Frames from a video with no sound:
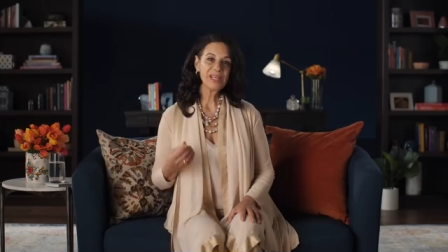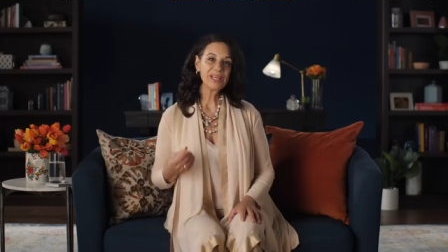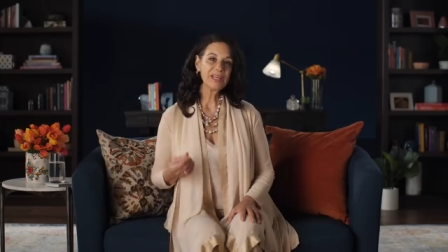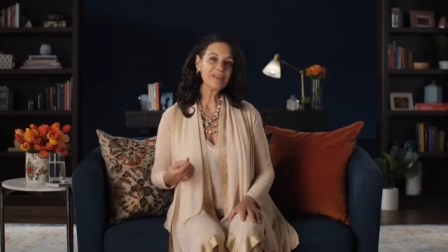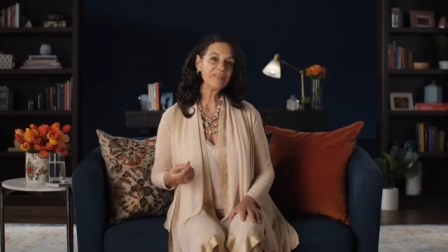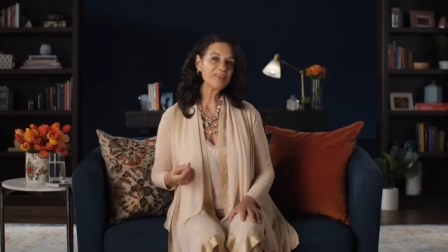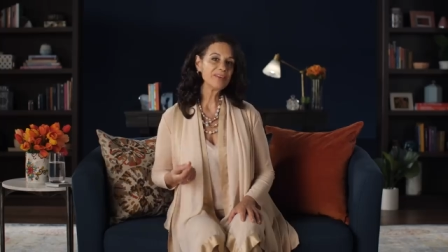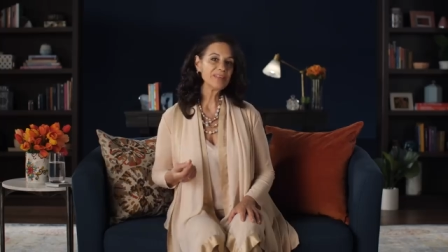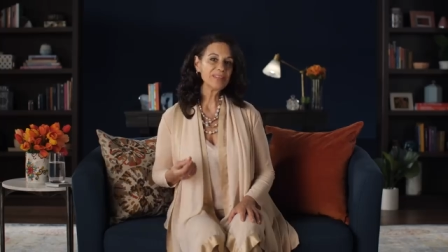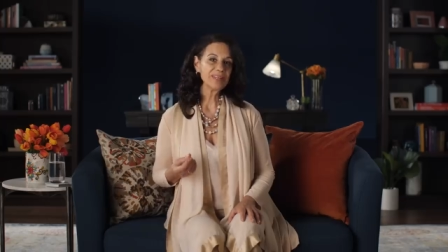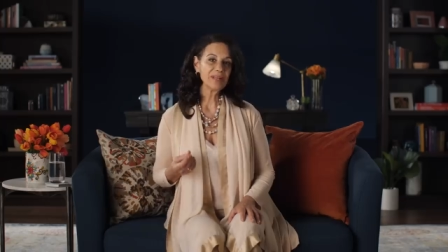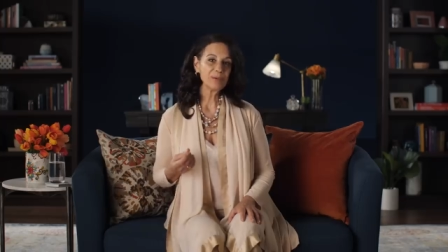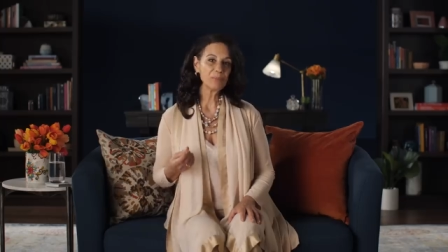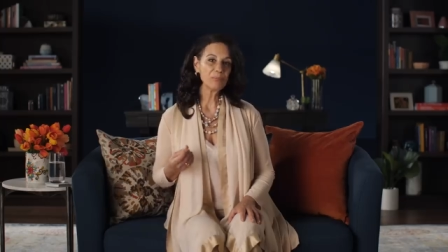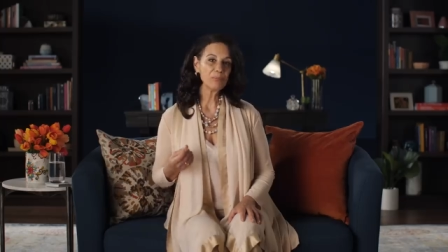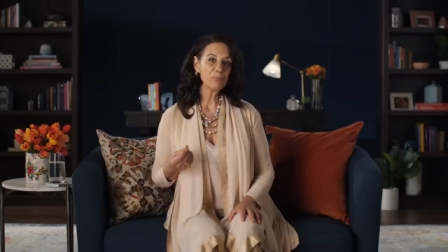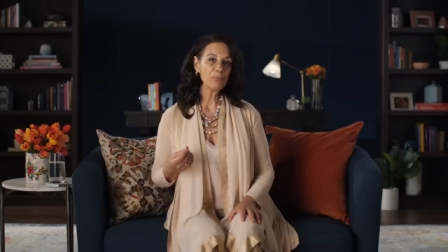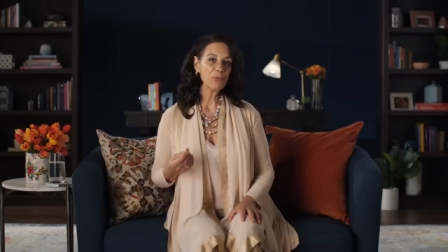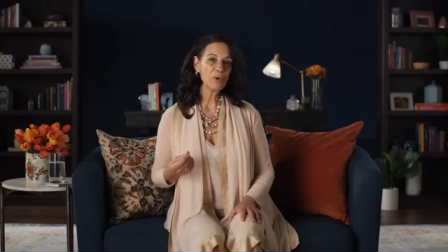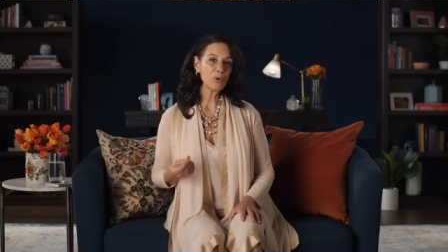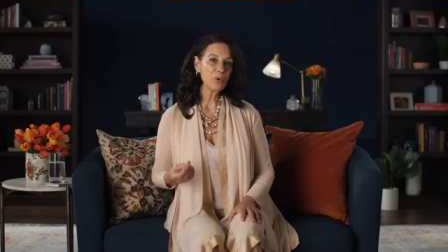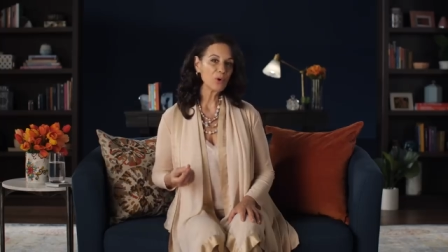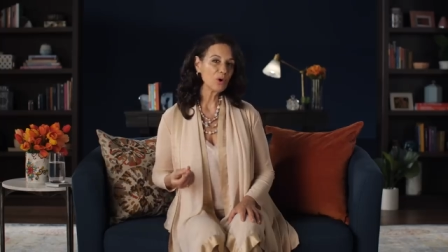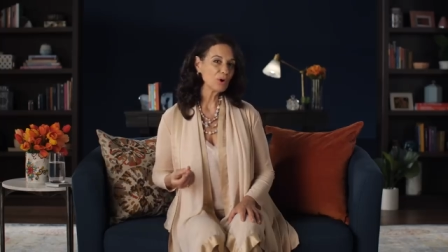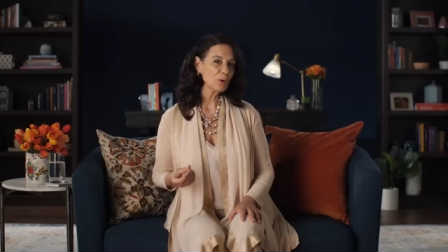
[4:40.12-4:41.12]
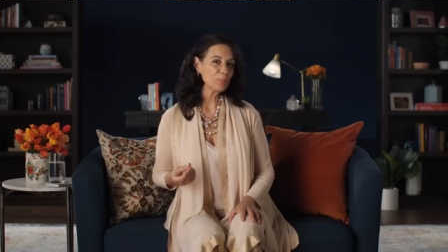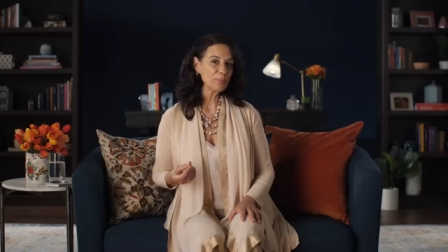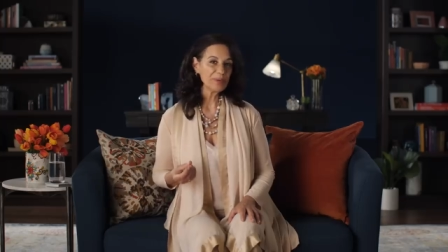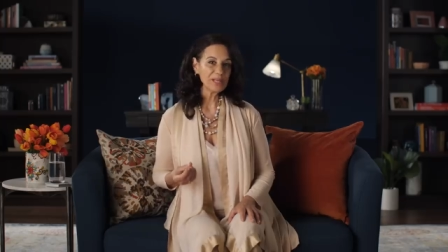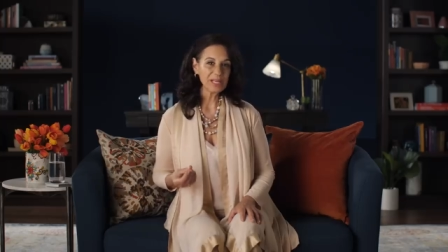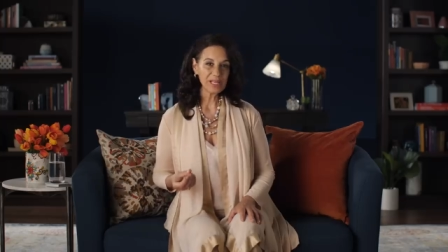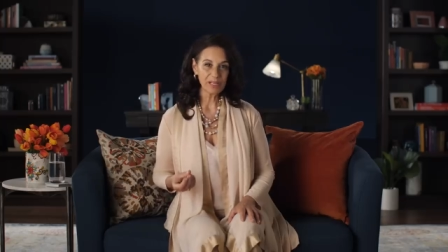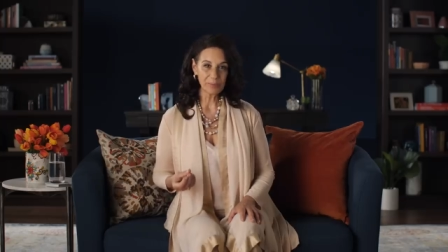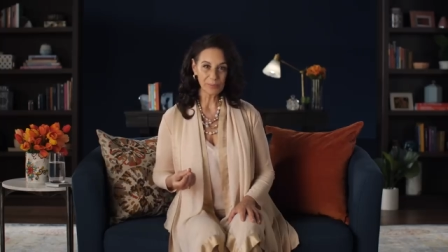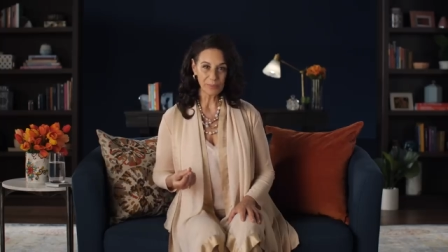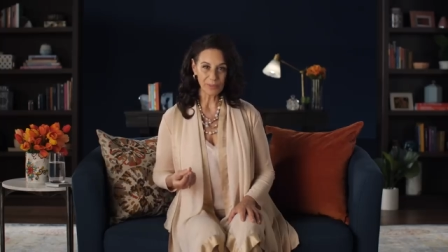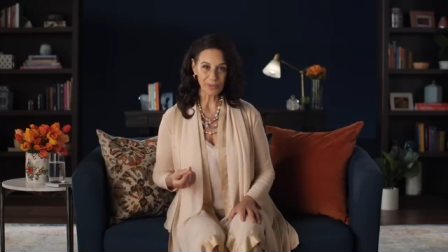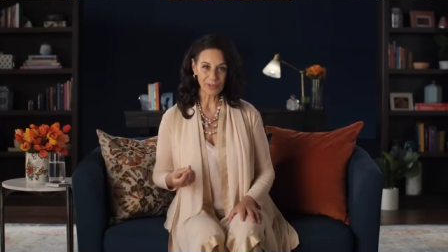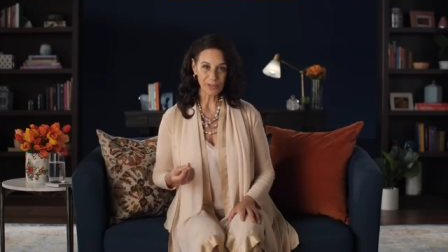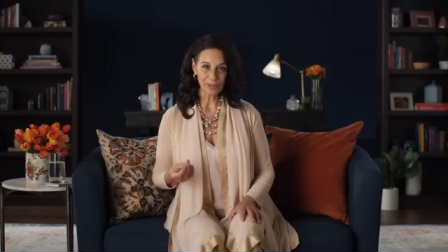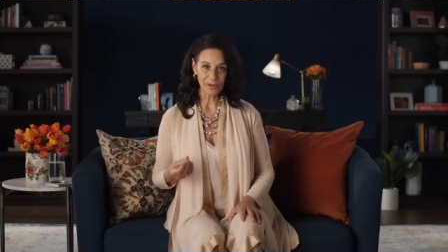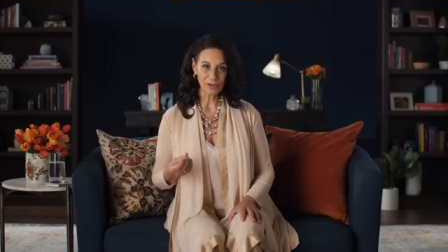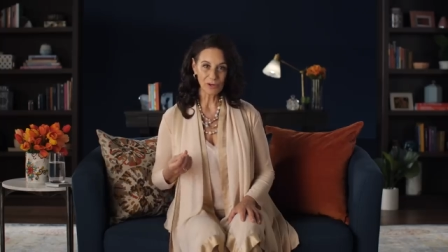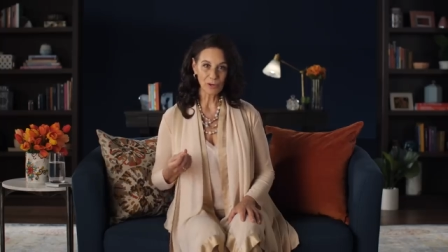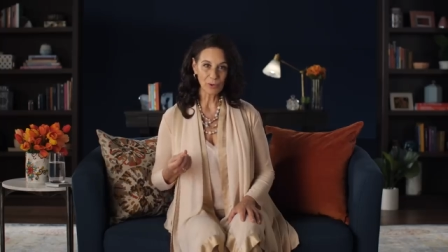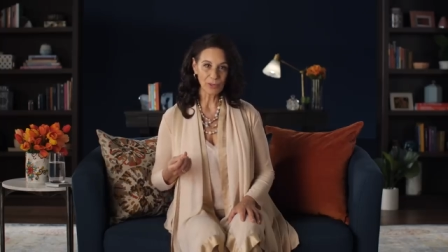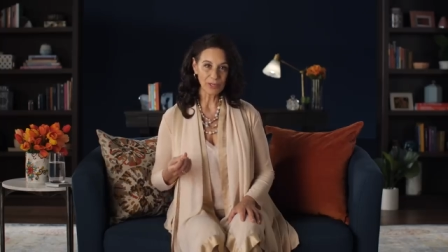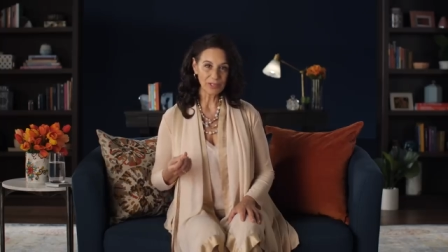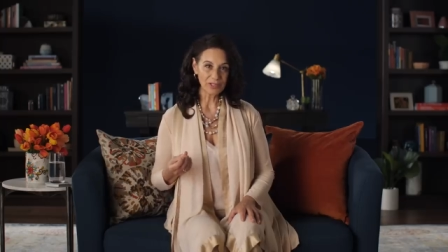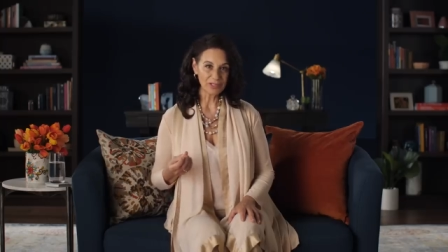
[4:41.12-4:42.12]
Given that more people
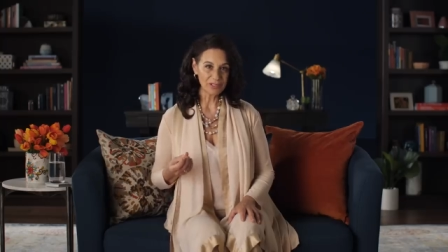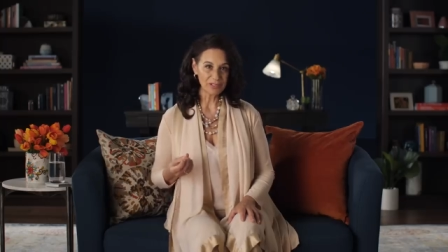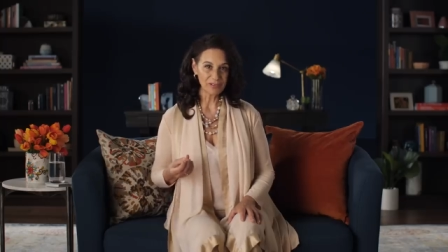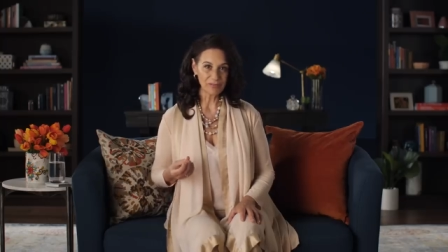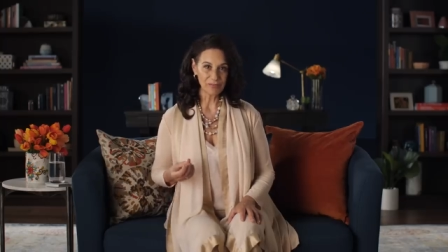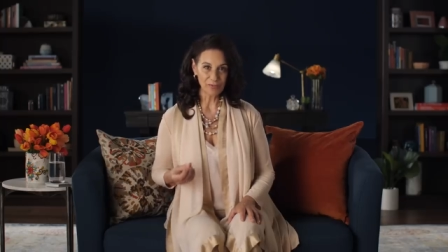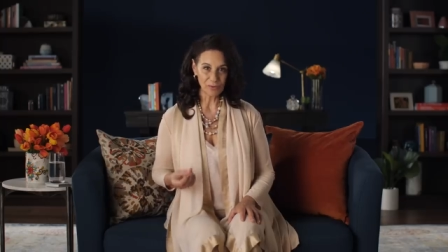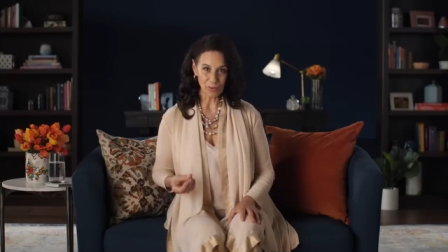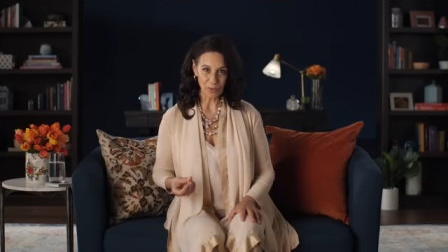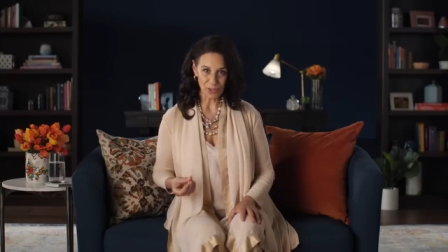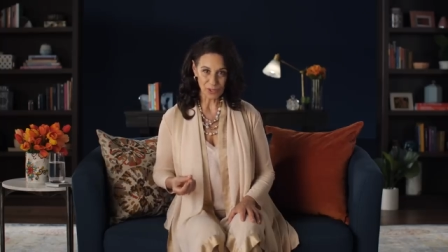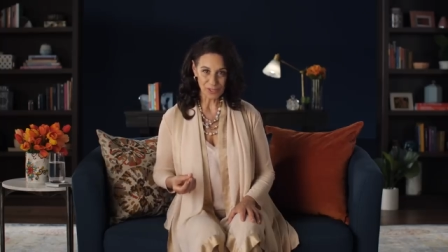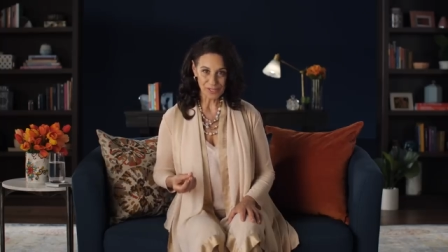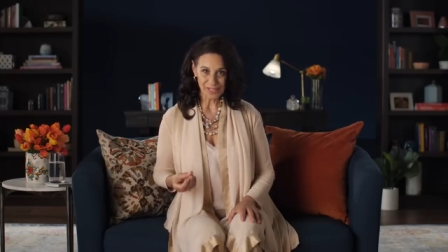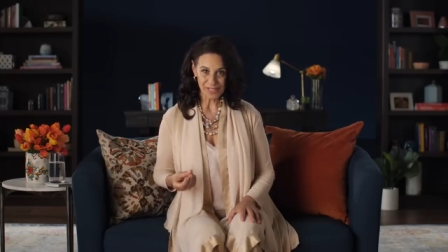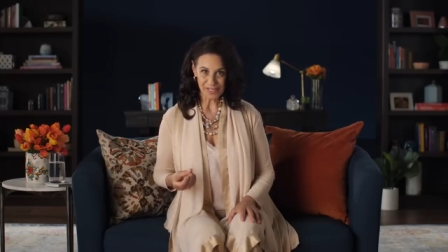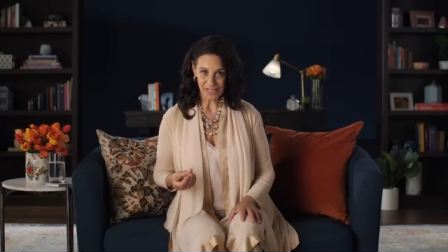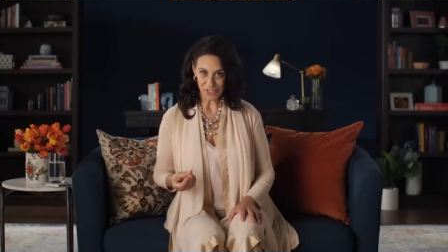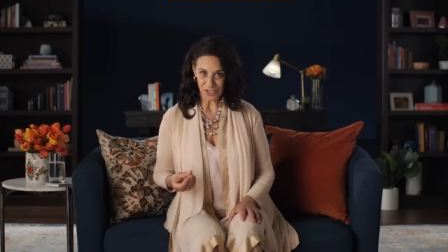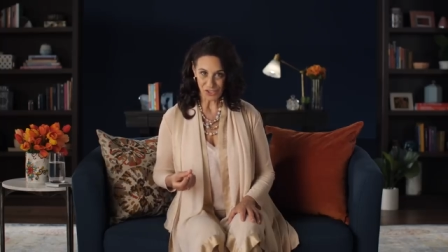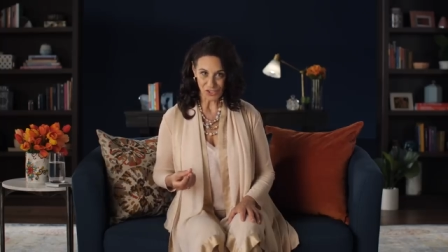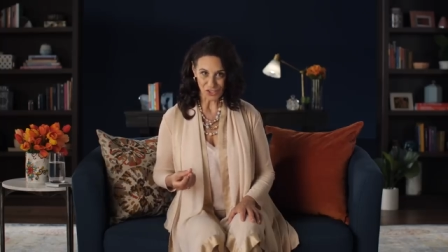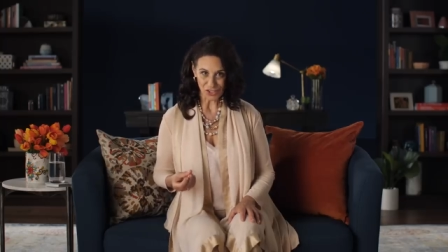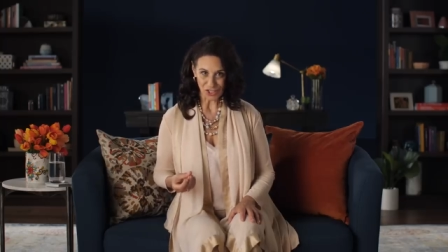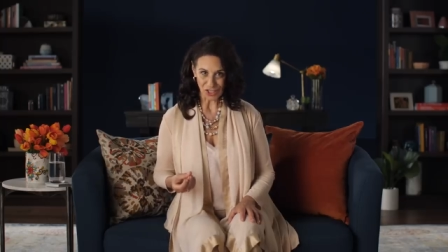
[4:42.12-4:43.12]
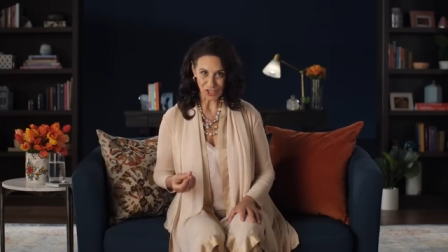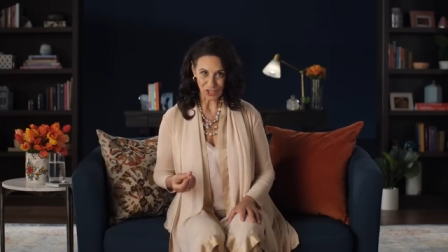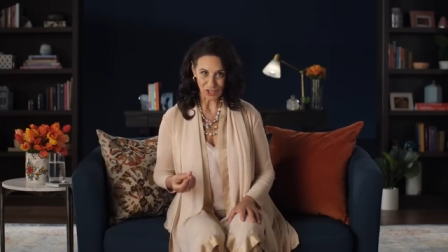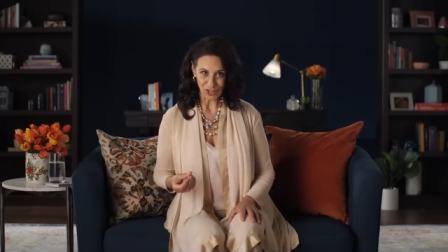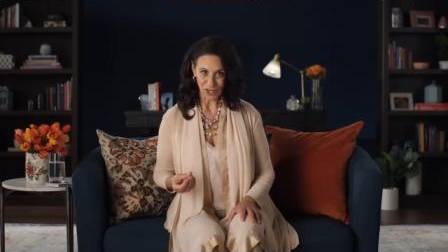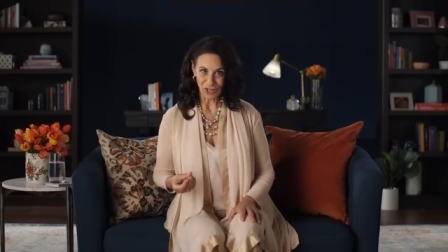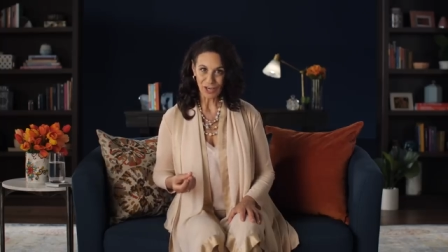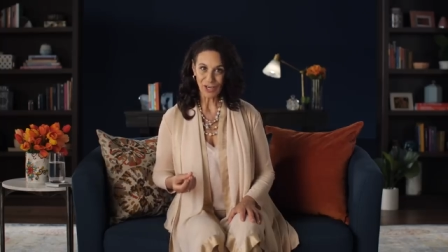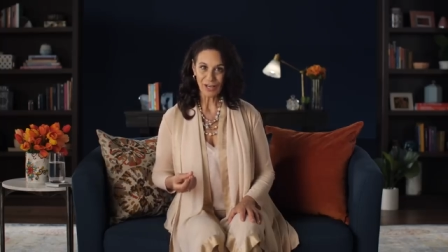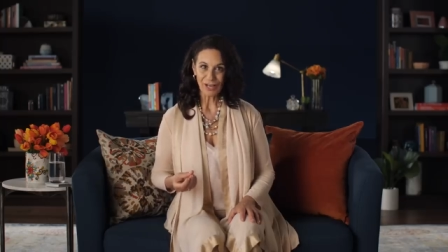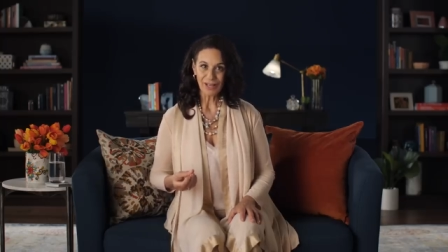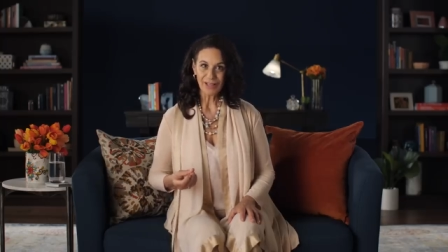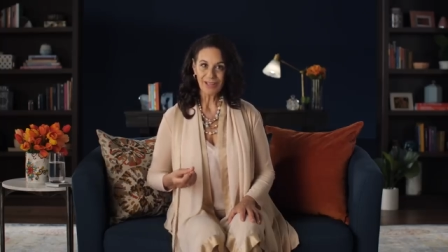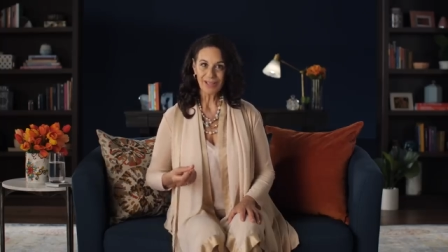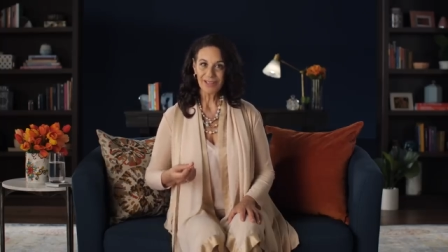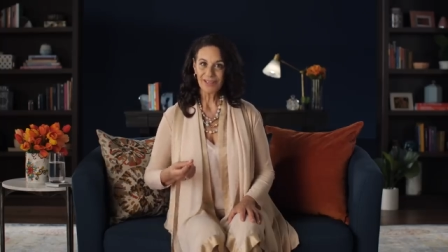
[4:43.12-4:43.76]
are going to divorce this year